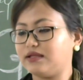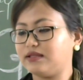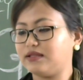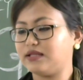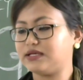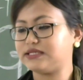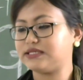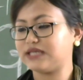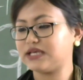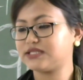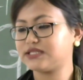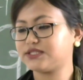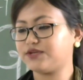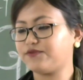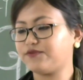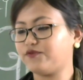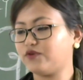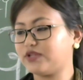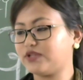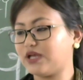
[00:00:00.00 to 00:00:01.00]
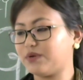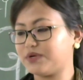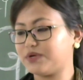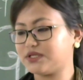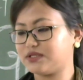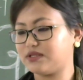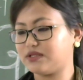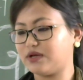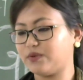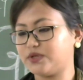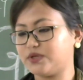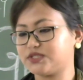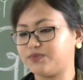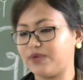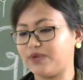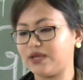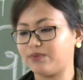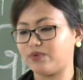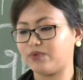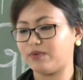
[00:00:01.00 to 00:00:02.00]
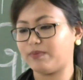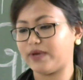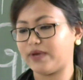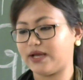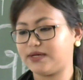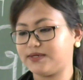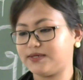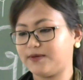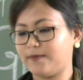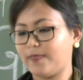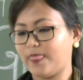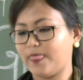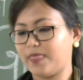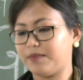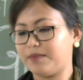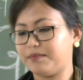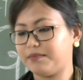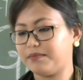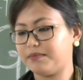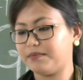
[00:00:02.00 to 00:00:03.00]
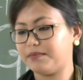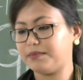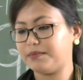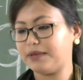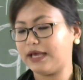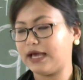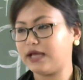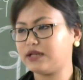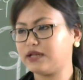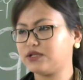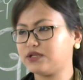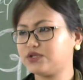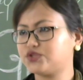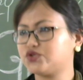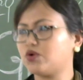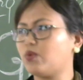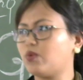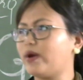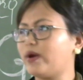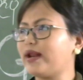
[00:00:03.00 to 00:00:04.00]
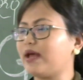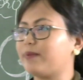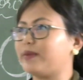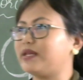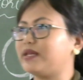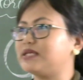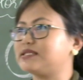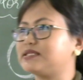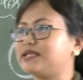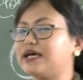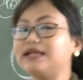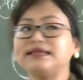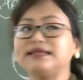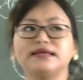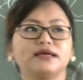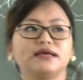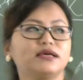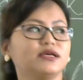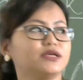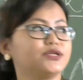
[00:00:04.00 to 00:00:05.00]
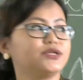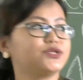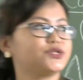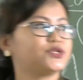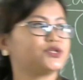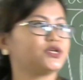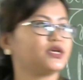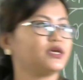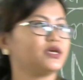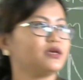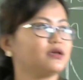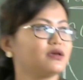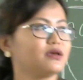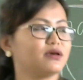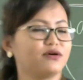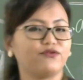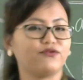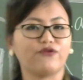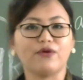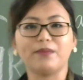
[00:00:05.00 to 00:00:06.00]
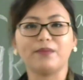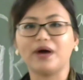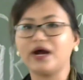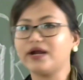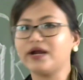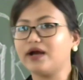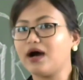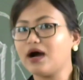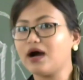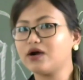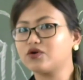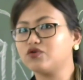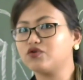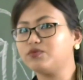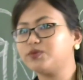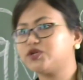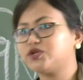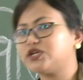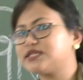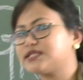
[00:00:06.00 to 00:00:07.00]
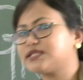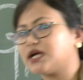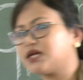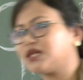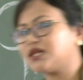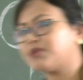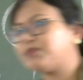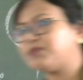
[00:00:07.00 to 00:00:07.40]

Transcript: The tasty food that was being prepared. And so what happened is that she, from her dark room, she started